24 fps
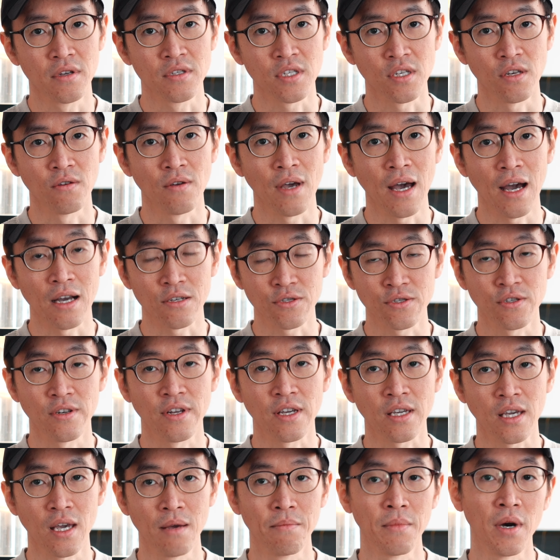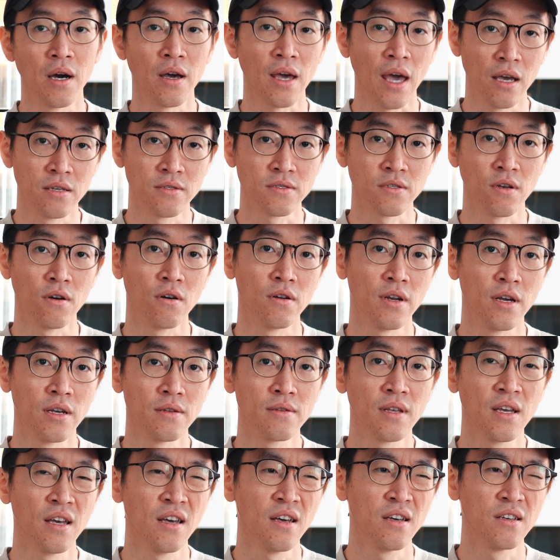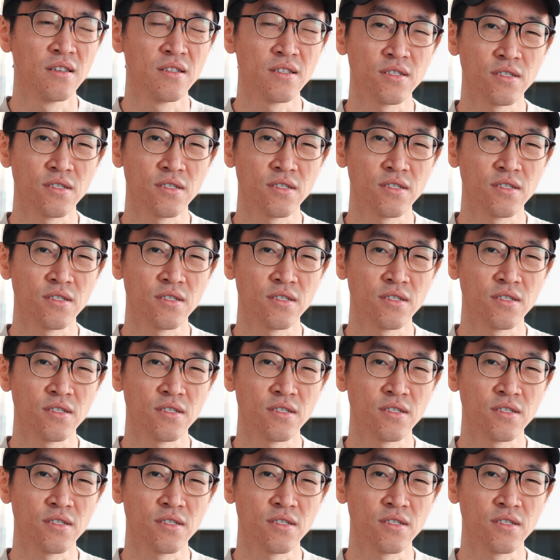to actually get my hands on it.